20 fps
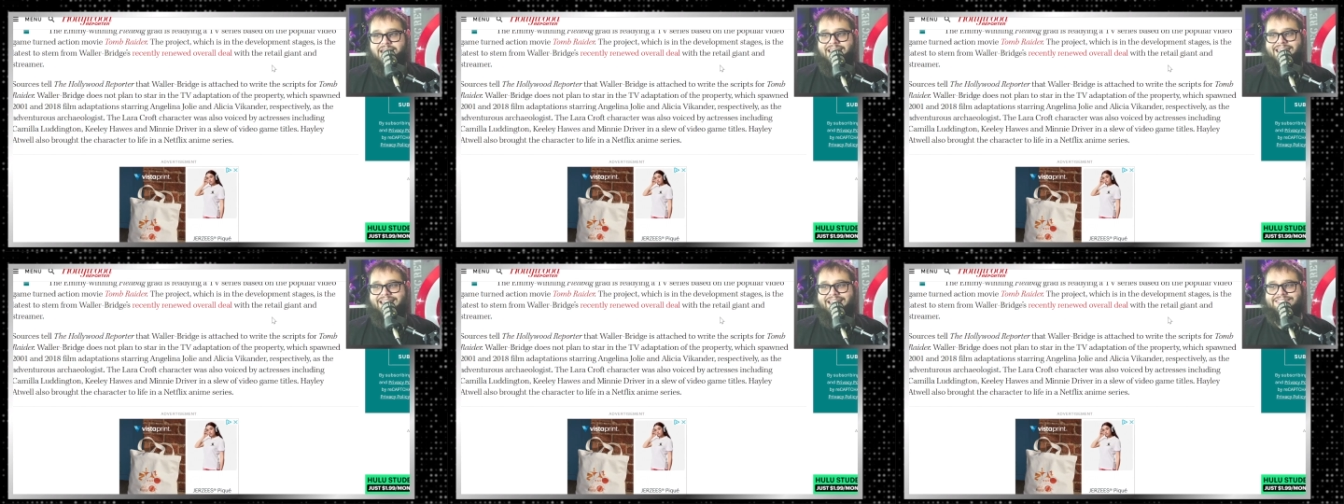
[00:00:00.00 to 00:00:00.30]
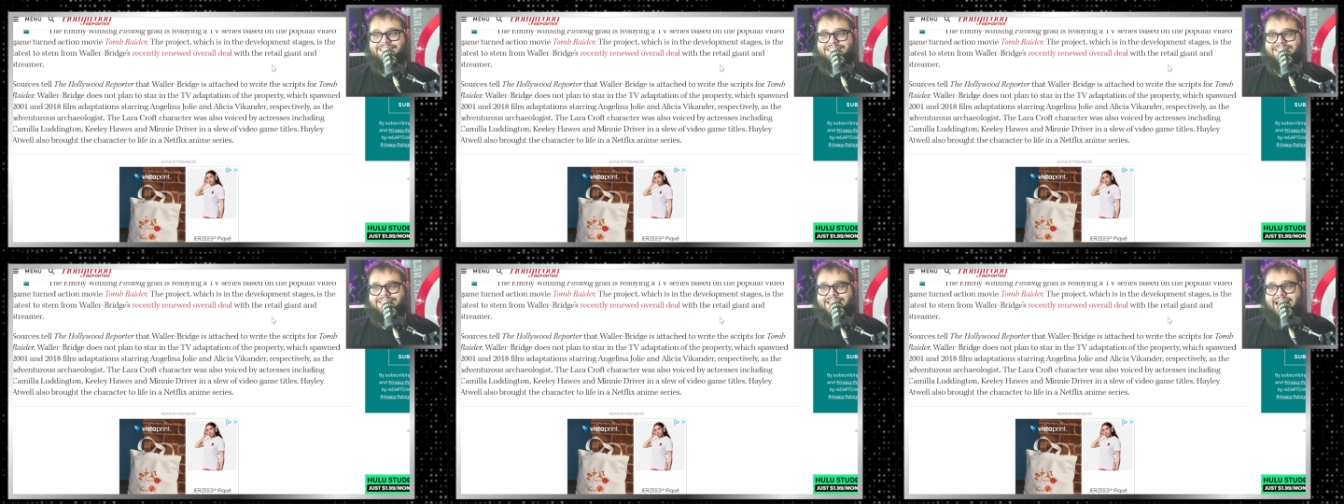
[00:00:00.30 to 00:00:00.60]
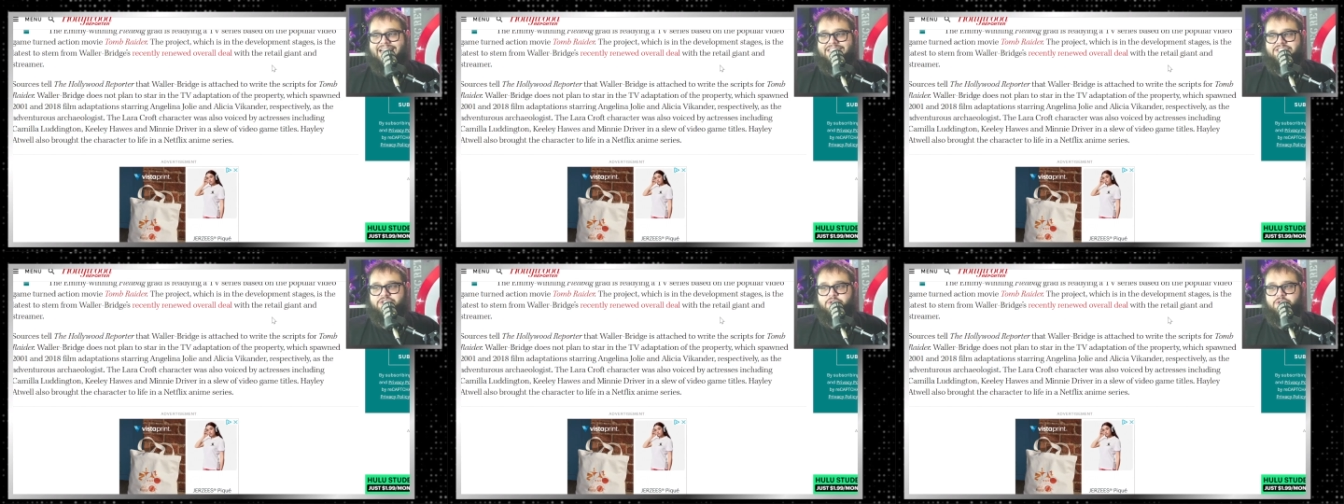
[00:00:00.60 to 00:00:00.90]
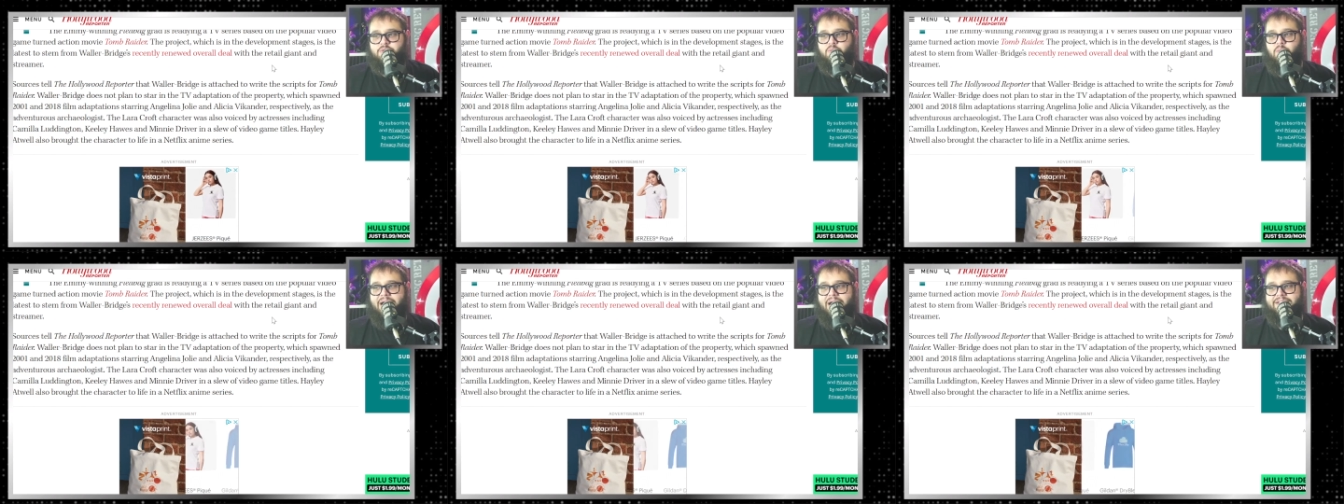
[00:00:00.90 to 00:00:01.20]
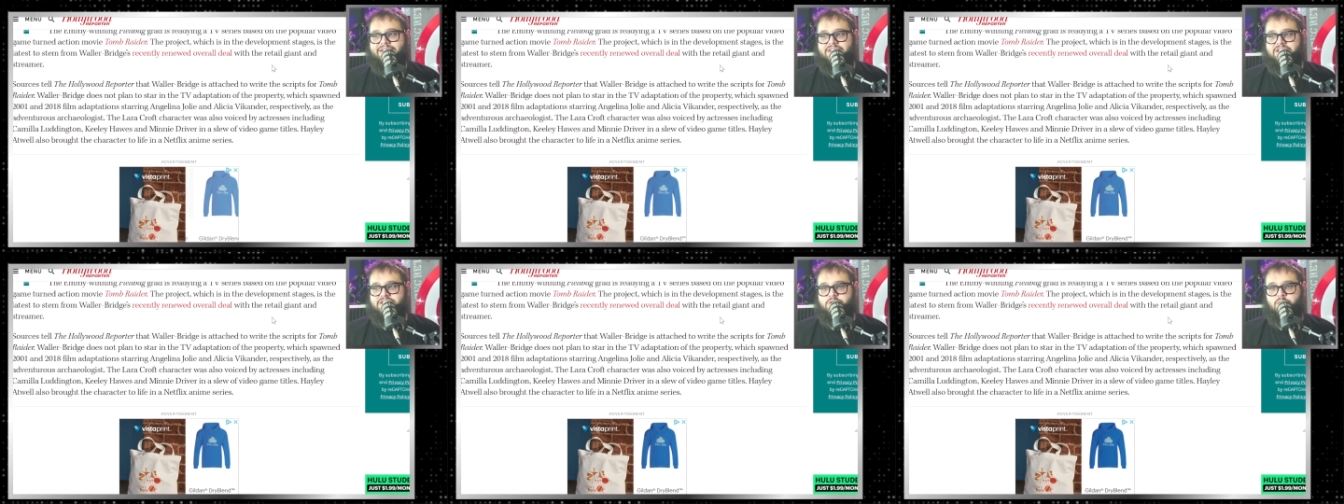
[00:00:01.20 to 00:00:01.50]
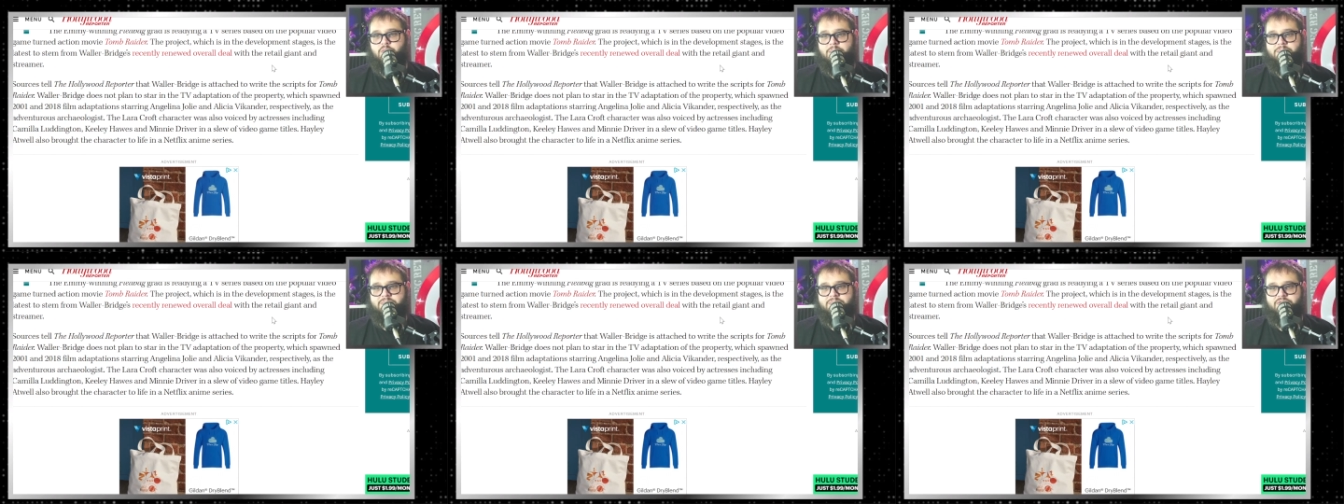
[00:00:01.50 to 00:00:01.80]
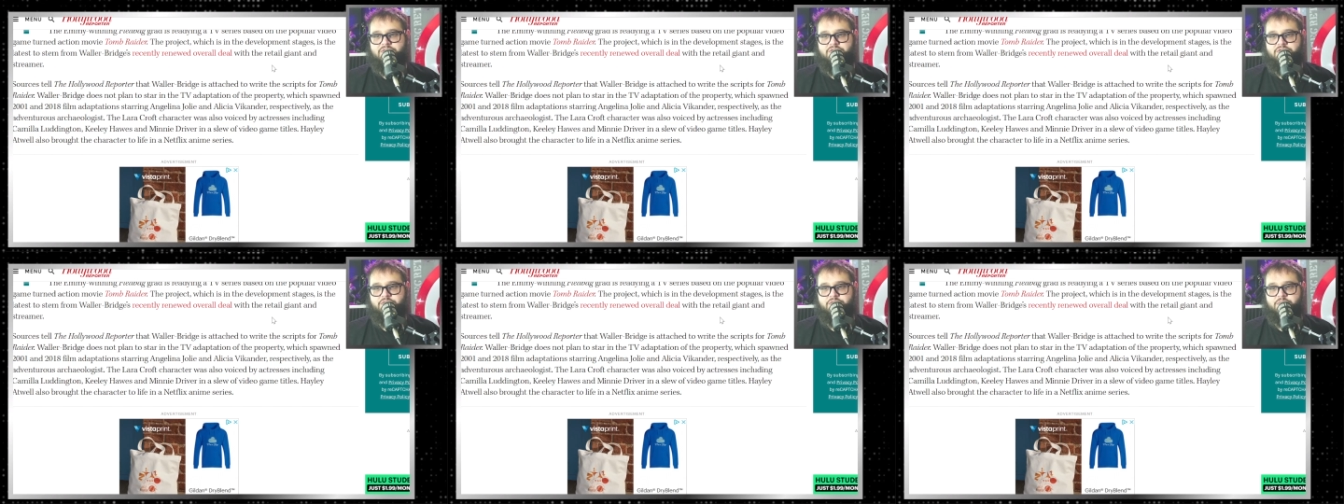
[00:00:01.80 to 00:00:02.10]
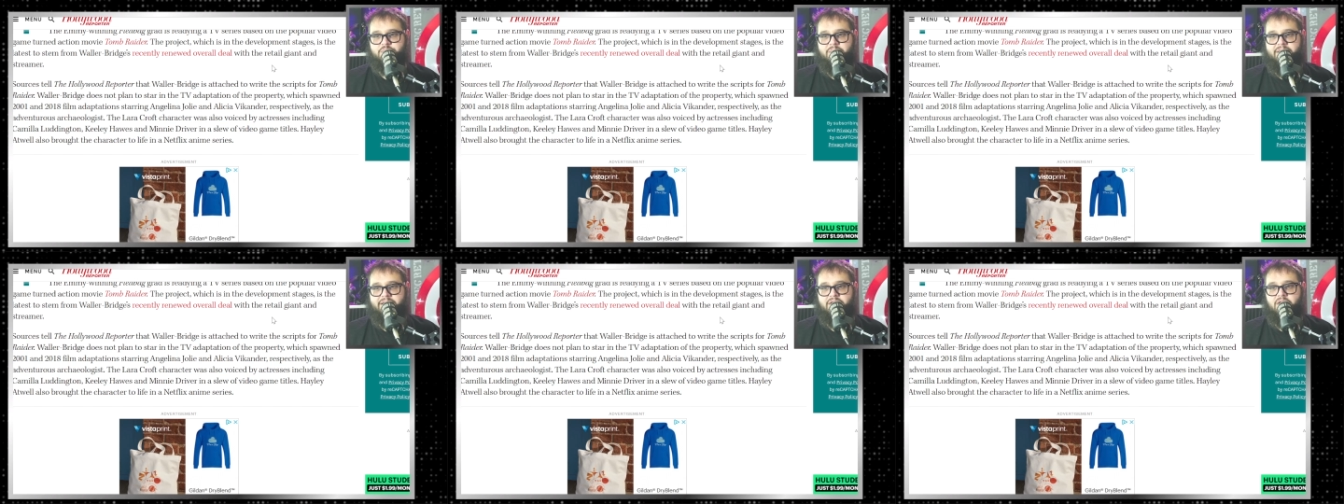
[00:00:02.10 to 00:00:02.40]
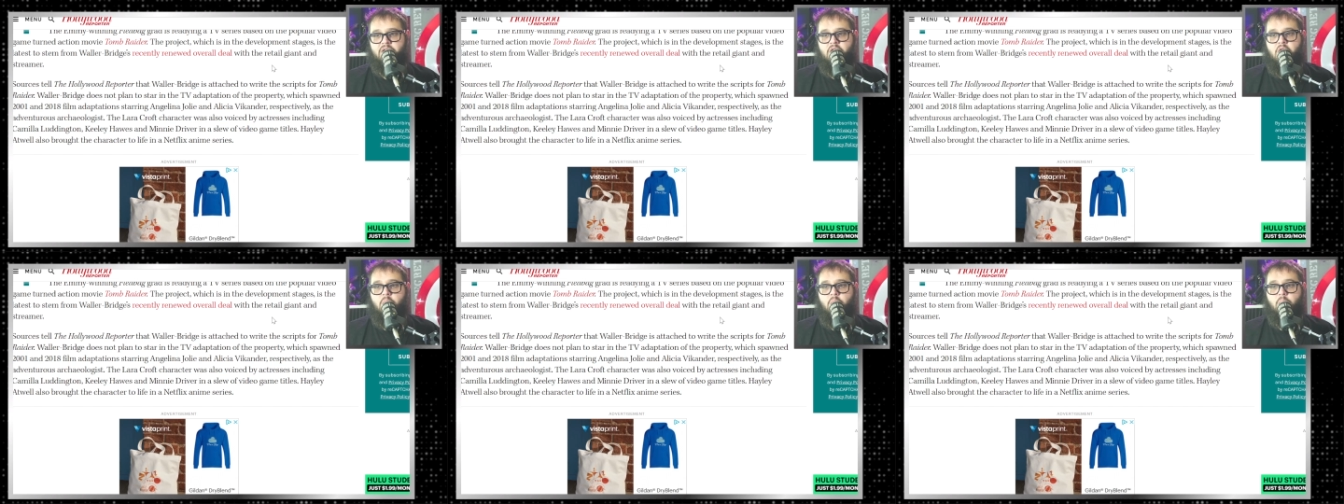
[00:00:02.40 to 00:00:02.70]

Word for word: is attached to write the scripts for Tomb Raider.